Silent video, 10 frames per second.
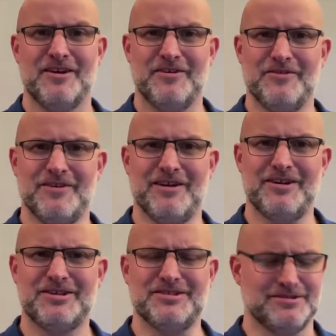Very
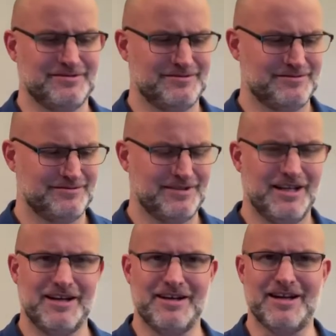good.
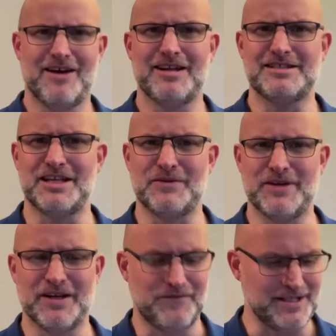Now let's see if we
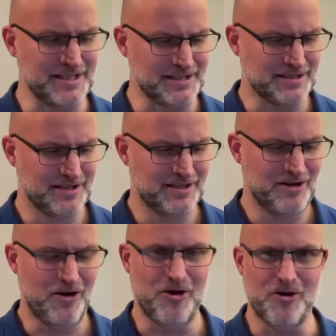can fit it
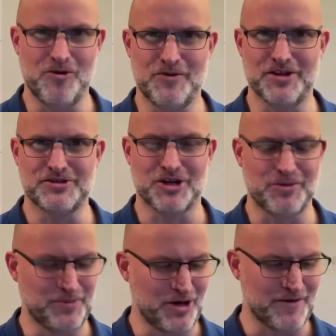over the top
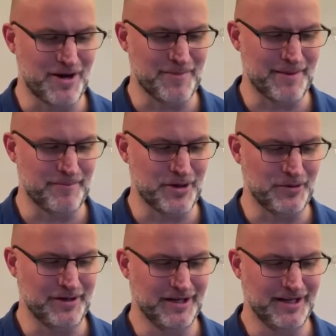of our mambo.
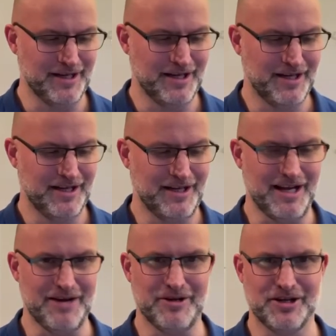
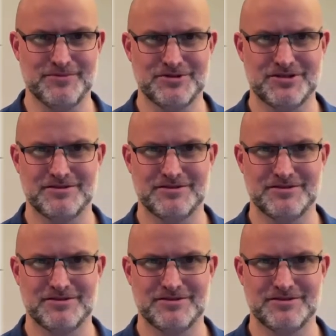Here it comes.